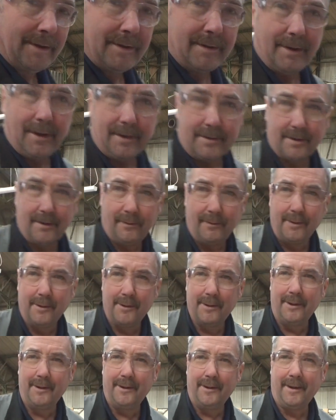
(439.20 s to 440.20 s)
That's
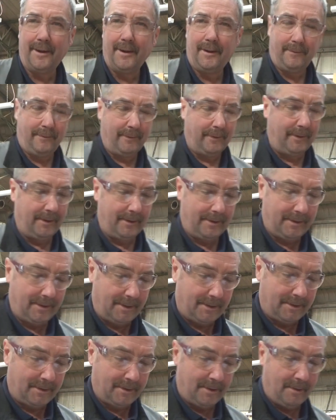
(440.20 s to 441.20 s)
everything there for the
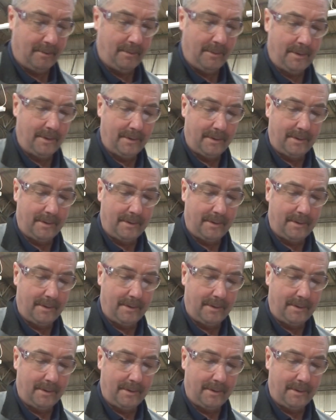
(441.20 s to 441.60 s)
system,